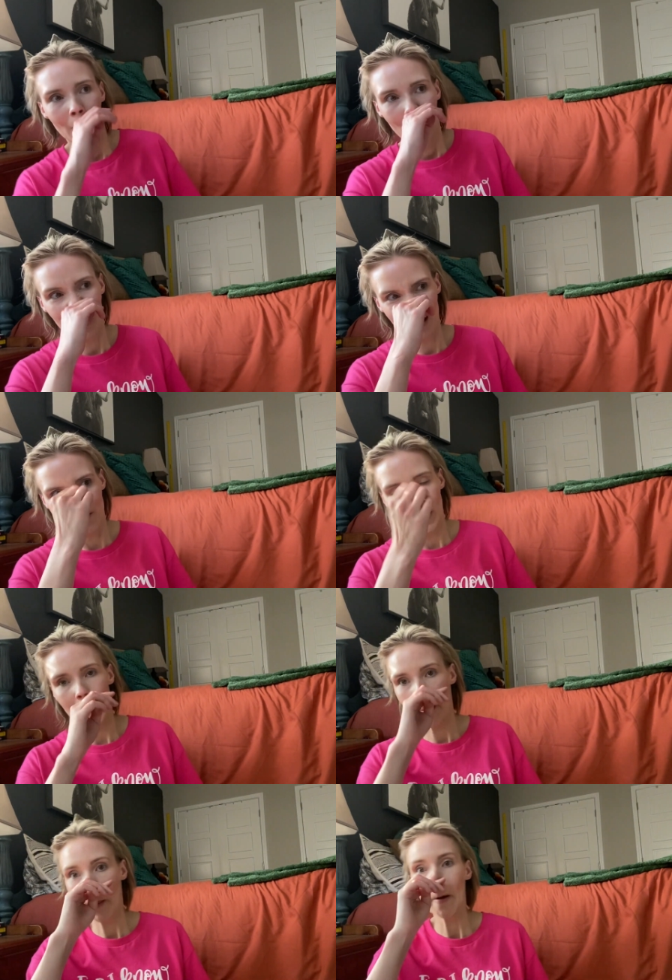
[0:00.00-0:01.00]
I had been
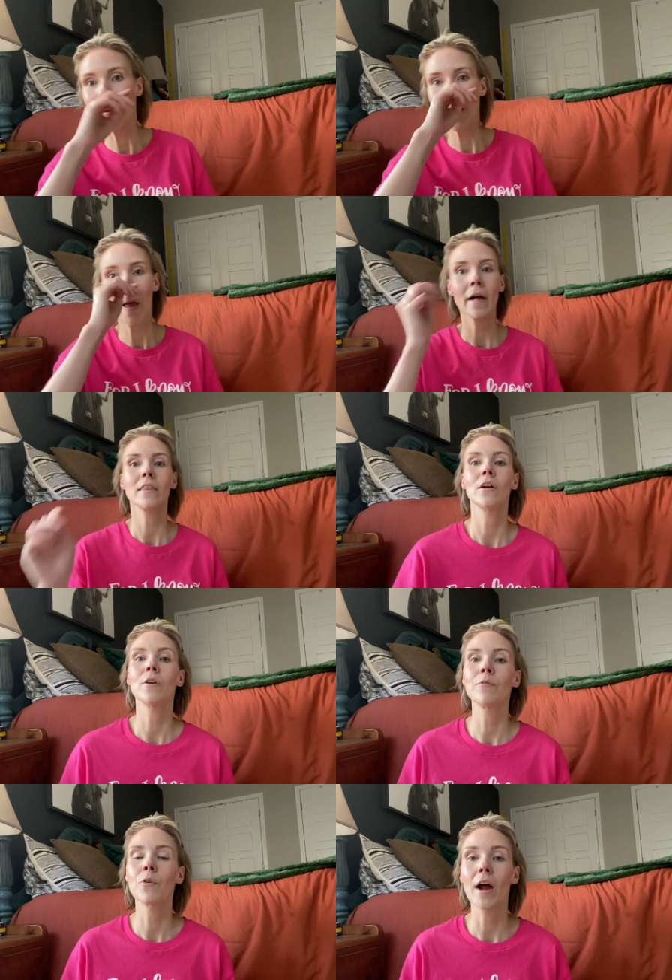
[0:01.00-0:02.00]
out, literally out there
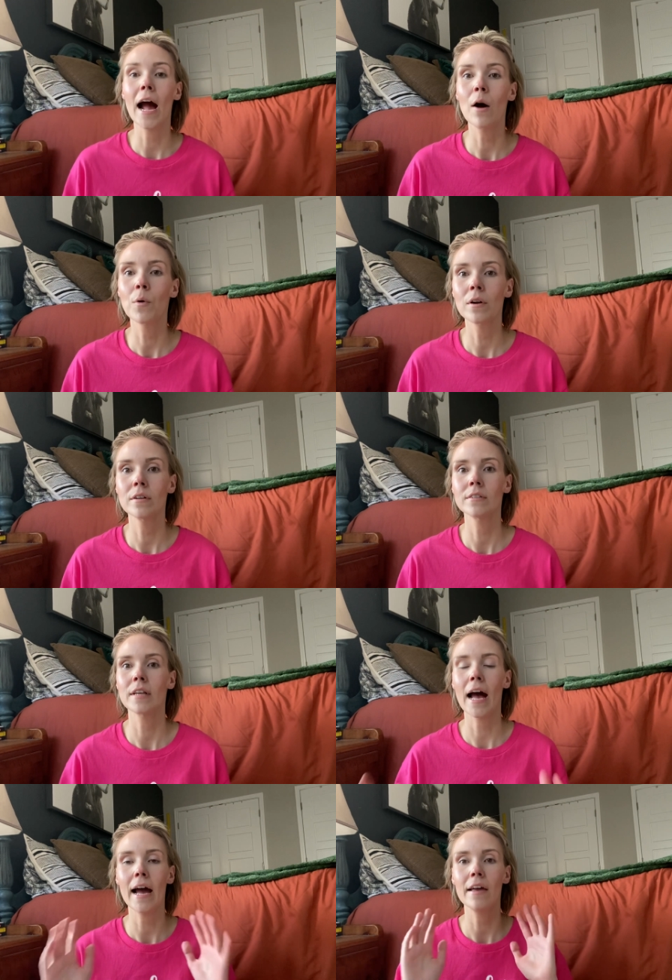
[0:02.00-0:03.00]
for hours.
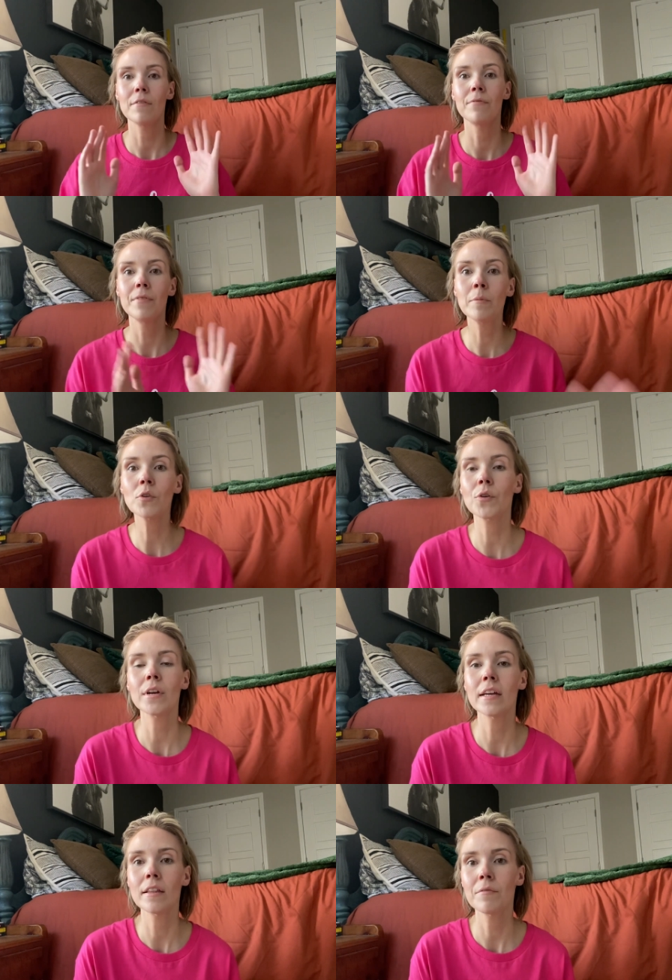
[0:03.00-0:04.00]
I filmed a
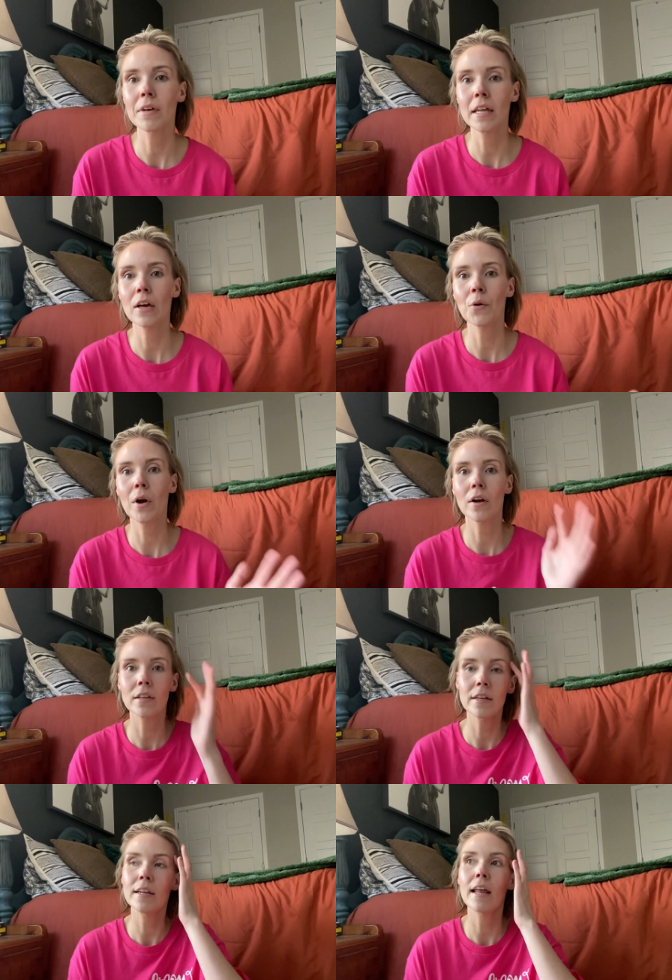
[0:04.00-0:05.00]
curriculum video
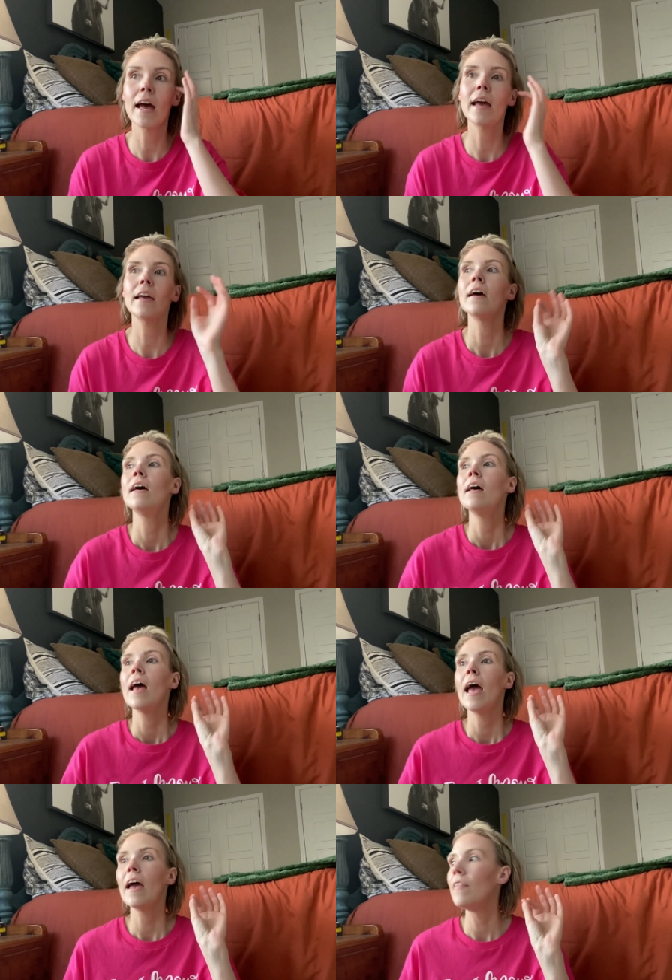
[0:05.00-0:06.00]
early today,
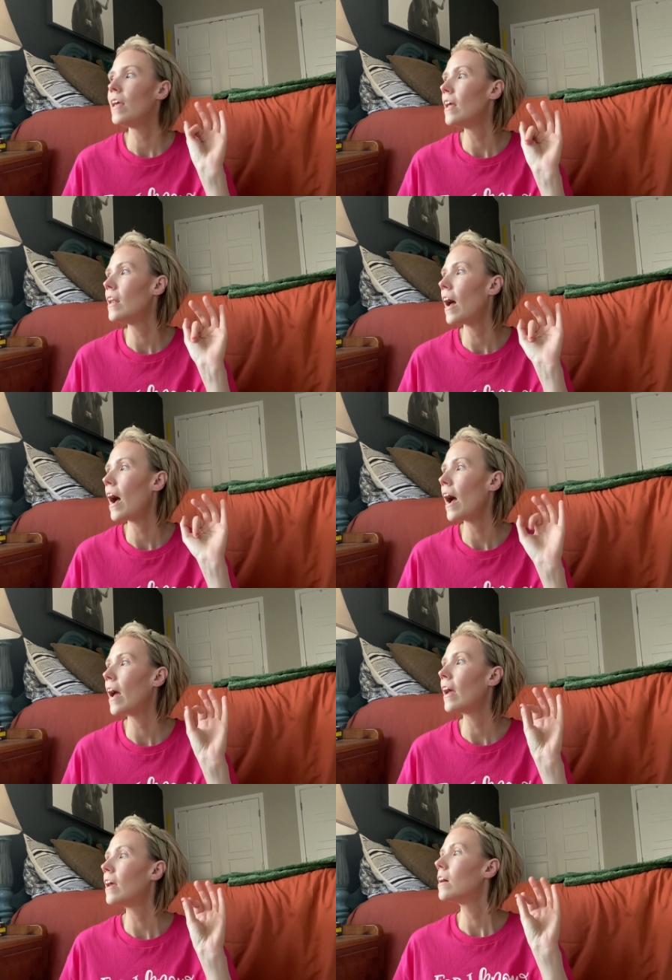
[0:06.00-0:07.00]
and then
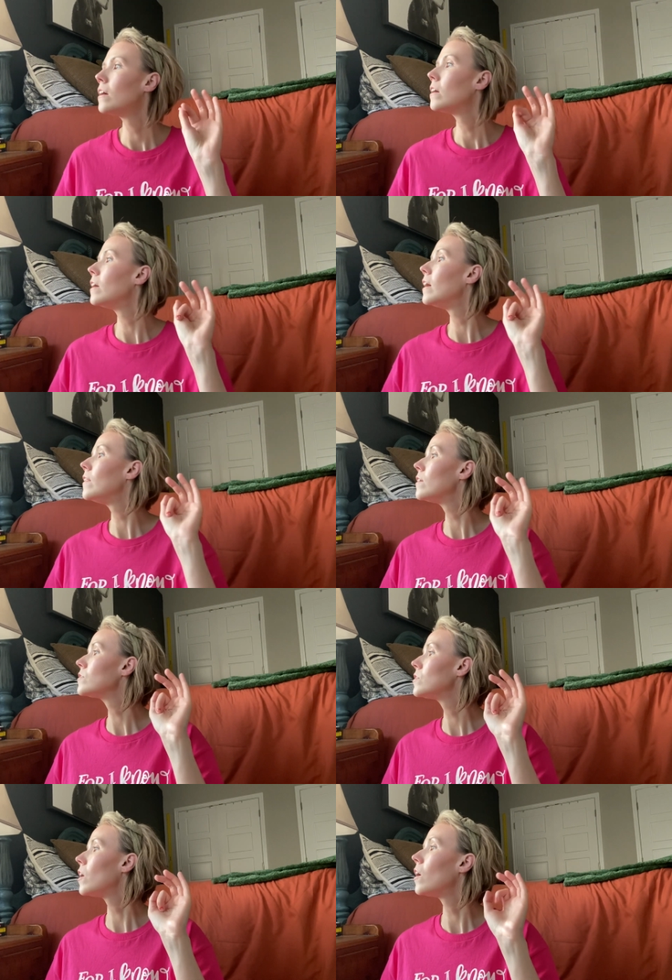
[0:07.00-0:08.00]
and there's a dog.